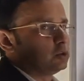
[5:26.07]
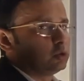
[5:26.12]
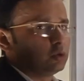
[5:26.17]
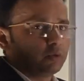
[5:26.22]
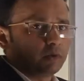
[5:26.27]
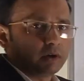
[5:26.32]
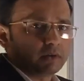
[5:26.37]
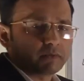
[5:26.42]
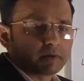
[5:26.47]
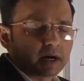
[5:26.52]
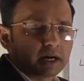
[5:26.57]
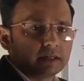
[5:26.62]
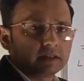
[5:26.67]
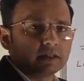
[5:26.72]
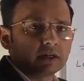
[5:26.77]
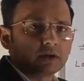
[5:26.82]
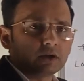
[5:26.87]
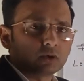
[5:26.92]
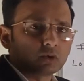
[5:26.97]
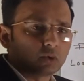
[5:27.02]
you will
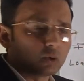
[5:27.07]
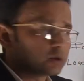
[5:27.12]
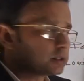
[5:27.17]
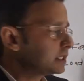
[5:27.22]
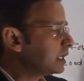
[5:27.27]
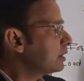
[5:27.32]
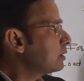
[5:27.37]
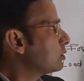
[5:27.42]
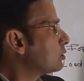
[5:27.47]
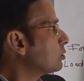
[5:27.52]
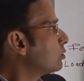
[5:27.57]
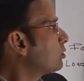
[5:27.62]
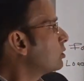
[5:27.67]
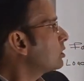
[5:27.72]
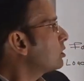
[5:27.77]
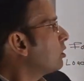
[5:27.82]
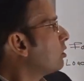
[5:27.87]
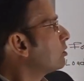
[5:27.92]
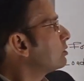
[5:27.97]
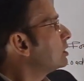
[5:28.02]
find the total
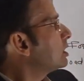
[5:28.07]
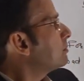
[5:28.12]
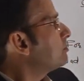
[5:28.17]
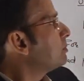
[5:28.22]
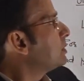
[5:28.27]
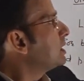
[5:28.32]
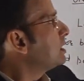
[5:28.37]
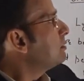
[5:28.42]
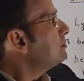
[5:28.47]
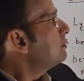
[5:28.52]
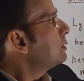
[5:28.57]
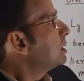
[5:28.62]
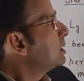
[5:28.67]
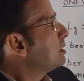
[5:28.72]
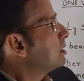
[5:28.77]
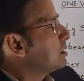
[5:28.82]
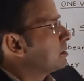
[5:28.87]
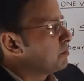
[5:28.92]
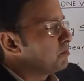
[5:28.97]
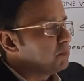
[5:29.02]
load on the
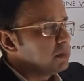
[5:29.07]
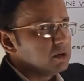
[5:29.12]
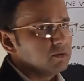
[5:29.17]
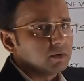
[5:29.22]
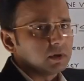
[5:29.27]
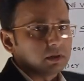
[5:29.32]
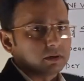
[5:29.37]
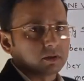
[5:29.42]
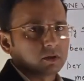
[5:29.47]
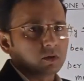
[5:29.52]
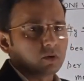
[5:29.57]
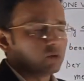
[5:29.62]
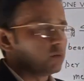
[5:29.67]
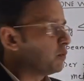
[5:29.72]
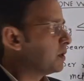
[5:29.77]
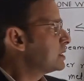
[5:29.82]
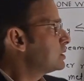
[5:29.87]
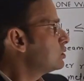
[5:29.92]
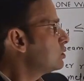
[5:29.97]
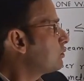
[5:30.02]
beam B1.
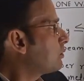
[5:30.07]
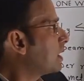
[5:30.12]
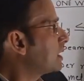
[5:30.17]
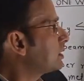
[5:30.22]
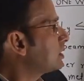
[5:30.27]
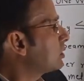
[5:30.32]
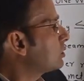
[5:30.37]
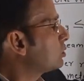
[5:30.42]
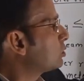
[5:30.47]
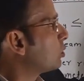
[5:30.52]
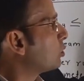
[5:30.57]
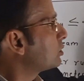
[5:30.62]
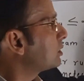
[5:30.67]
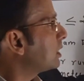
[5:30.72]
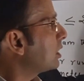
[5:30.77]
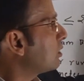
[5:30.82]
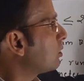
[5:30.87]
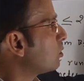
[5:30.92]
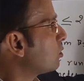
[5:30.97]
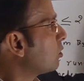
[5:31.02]
Once you find the
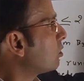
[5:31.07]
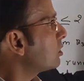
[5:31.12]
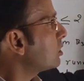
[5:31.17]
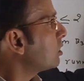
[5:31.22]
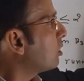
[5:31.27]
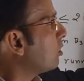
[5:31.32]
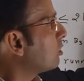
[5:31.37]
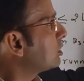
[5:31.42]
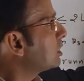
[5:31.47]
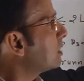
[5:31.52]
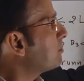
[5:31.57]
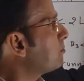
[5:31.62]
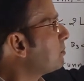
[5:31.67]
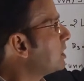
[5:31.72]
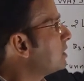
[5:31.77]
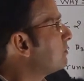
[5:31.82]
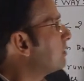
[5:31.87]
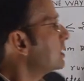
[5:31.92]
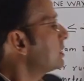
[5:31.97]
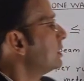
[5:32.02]
total load on the
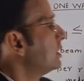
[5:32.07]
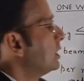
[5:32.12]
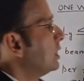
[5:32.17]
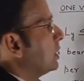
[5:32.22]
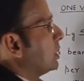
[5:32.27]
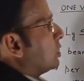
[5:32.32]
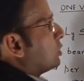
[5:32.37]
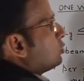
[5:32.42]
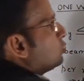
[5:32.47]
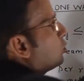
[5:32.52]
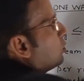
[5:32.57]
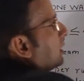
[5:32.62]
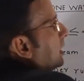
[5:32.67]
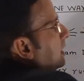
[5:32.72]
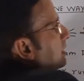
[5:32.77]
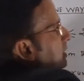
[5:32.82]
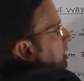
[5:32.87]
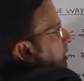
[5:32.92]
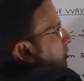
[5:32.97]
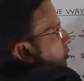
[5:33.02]
B1, you
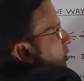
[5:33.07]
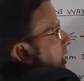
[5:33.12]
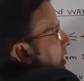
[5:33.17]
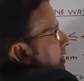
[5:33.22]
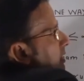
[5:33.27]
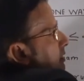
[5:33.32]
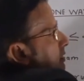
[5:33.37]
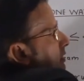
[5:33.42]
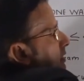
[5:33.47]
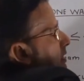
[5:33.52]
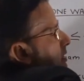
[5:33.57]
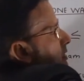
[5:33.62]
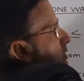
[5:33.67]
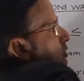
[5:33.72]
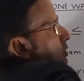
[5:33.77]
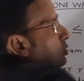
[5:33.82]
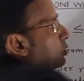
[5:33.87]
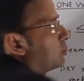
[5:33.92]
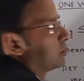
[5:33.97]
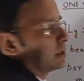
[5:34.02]
can divide
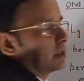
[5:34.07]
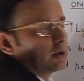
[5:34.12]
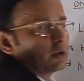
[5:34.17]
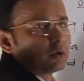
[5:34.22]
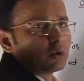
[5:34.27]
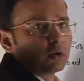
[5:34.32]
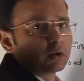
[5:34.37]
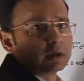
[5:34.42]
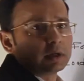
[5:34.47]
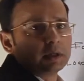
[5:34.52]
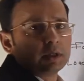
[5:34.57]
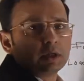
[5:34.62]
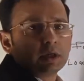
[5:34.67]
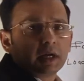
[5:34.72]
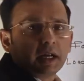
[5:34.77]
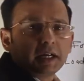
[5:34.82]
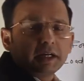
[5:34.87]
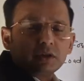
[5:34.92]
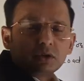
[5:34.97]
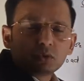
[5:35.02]
this total load
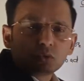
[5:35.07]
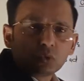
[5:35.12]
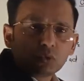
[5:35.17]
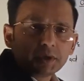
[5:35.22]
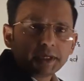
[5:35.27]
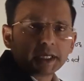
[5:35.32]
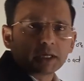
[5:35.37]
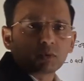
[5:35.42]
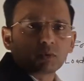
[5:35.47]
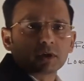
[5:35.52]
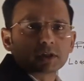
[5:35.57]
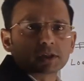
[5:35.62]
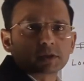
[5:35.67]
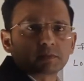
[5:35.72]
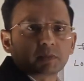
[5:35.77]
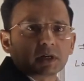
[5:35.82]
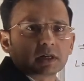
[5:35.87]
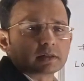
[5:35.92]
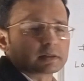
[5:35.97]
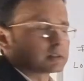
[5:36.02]
in two equal
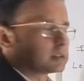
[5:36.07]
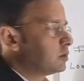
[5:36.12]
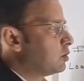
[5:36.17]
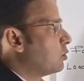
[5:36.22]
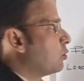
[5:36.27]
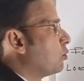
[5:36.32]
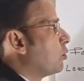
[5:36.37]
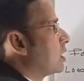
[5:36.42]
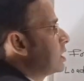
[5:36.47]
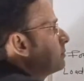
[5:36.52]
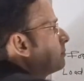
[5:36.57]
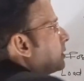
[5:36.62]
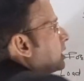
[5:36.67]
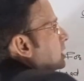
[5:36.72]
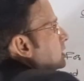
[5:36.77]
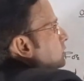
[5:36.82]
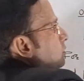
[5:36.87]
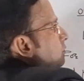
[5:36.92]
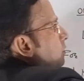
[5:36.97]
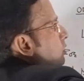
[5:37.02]
parts. One
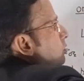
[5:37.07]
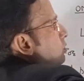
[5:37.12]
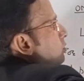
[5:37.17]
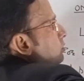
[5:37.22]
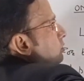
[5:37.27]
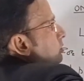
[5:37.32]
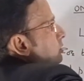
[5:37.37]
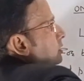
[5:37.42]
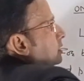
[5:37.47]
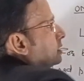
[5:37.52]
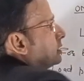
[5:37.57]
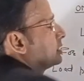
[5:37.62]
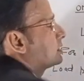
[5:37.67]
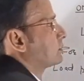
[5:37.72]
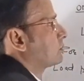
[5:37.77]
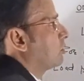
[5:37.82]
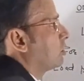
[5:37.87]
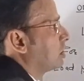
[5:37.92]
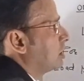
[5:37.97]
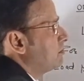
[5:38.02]
part will go
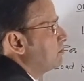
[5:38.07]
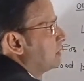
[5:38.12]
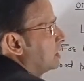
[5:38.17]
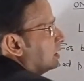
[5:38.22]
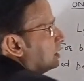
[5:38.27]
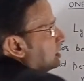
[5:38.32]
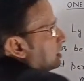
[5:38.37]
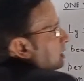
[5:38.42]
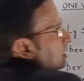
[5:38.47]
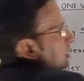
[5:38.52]
this column